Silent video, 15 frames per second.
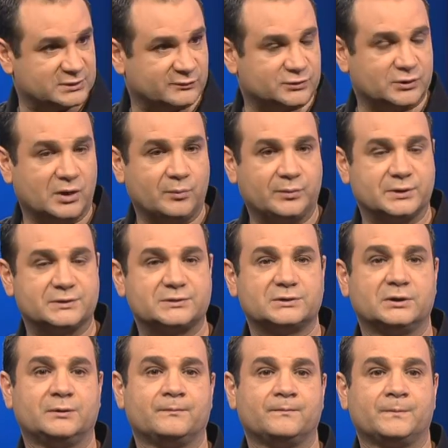Trumpets.
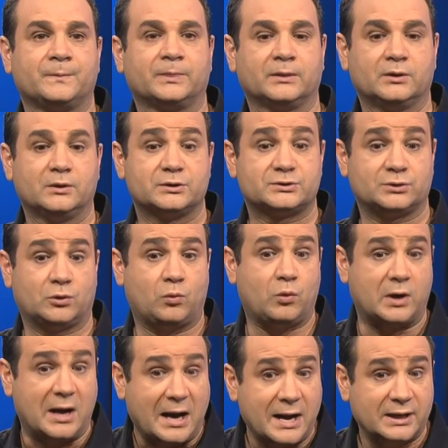So
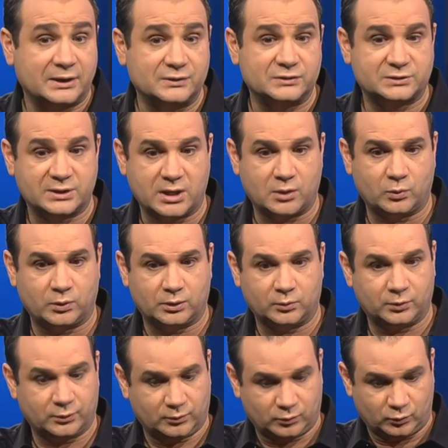what I can say with,
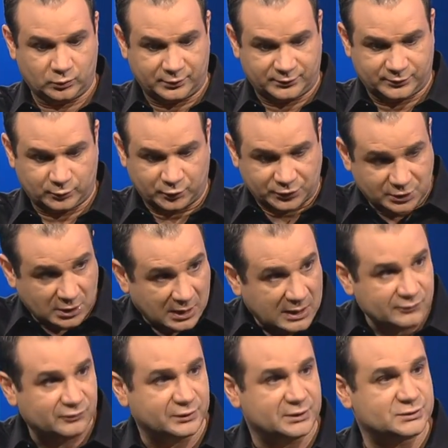with, with, with
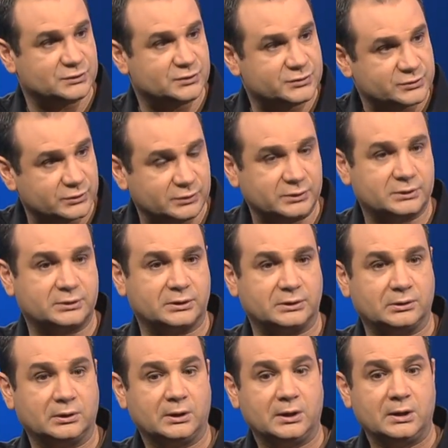confidence and certainty
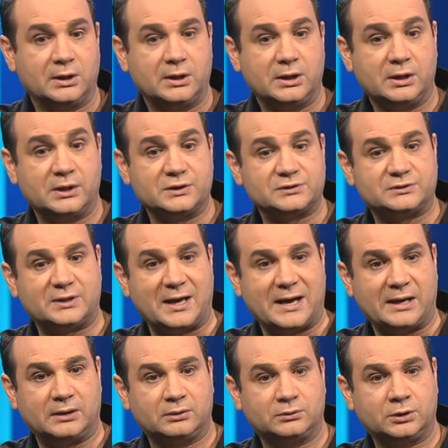is
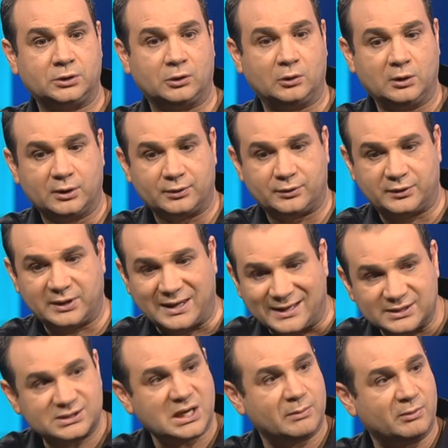that, you know, the
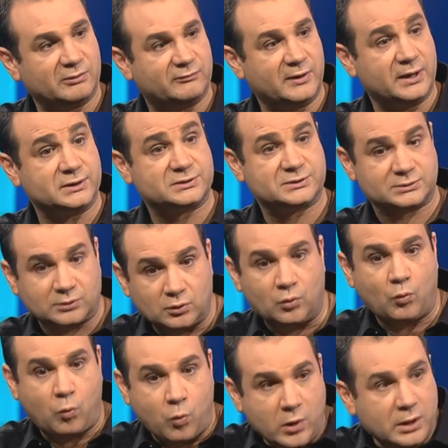end time events
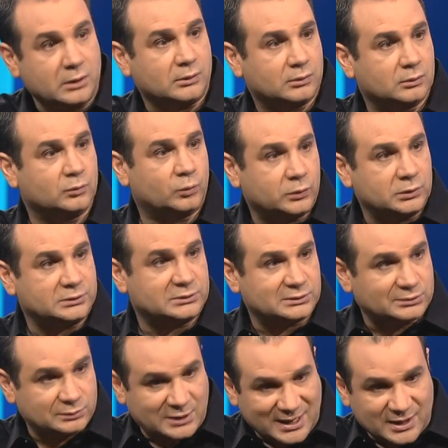will, will
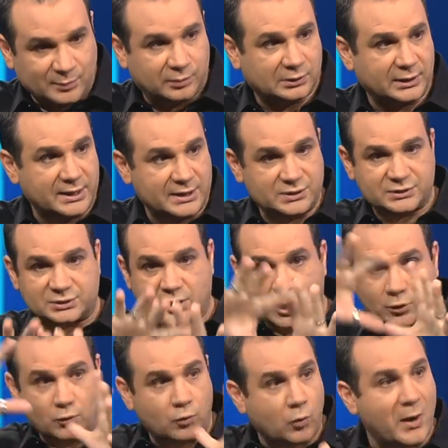take place
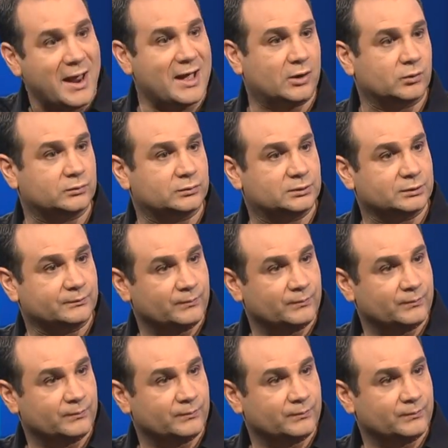around